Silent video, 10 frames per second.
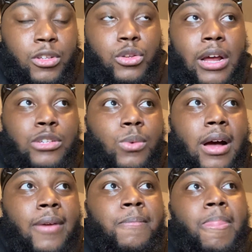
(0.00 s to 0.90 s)
So that's
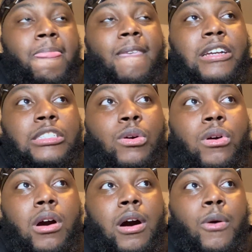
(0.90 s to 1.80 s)
why a
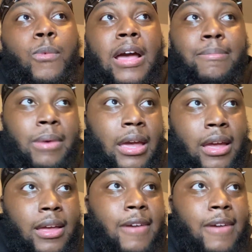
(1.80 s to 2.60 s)
so-called white man,